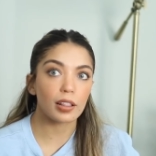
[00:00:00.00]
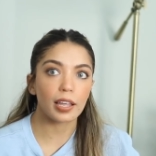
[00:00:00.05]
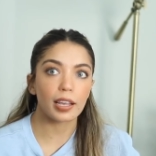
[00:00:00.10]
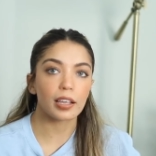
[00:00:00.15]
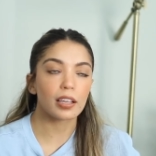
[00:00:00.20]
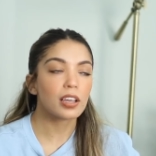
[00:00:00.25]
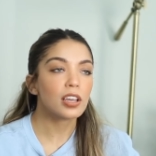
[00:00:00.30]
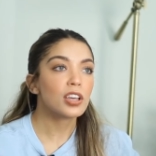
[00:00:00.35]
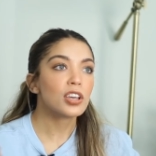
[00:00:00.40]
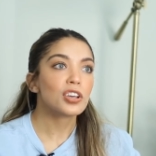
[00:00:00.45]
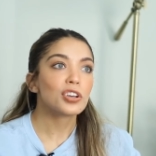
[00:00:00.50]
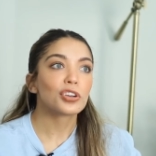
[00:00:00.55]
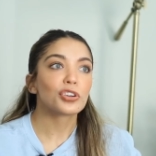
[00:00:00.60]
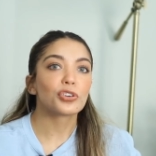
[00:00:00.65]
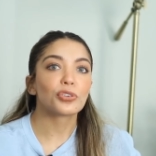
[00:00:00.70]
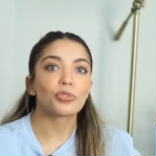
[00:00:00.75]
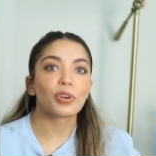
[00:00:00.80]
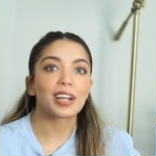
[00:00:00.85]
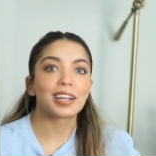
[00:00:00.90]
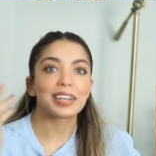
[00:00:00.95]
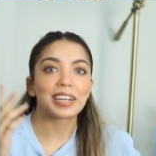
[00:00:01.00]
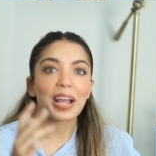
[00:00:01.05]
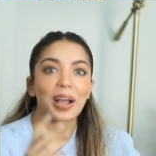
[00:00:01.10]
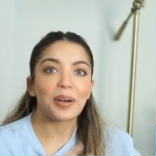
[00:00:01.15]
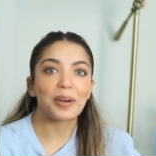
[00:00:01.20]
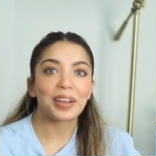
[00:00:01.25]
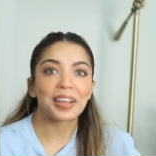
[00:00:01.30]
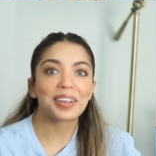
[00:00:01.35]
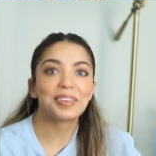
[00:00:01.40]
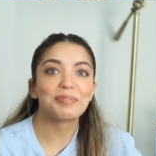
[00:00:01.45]
Like, great,
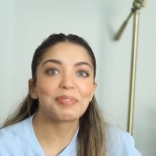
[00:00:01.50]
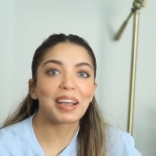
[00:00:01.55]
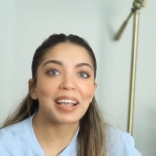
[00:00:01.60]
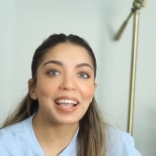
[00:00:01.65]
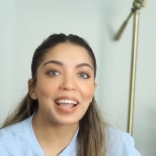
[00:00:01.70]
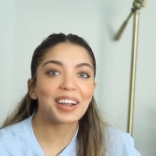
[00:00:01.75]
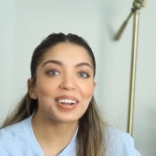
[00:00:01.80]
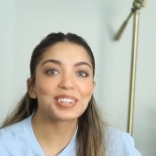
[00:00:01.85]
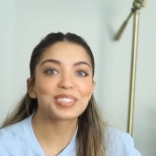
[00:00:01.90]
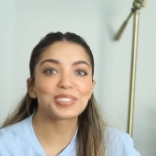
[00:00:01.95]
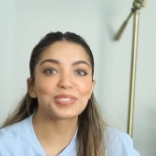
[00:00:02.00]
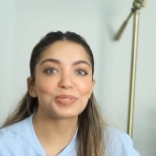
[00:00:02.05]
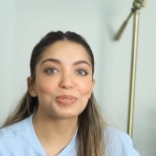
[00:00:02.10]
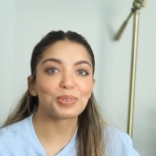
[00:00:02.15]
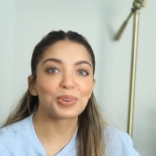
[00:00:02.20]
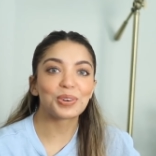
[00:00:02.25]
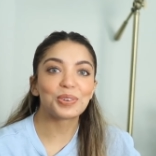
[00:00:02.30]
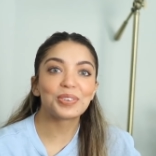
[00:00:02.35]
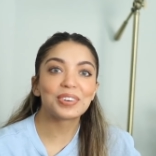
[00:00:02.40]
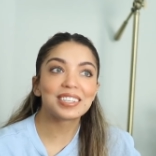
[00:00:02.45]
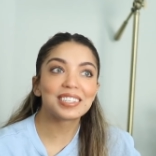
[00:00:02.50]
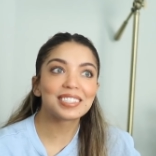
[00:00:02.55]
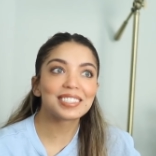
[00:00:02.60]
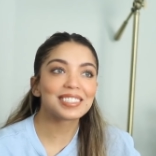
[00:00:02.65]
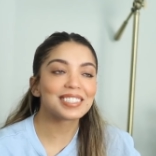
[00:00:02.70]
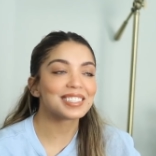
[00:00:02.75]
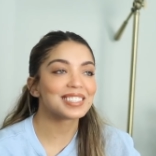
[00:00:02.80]
now my hair is ruined.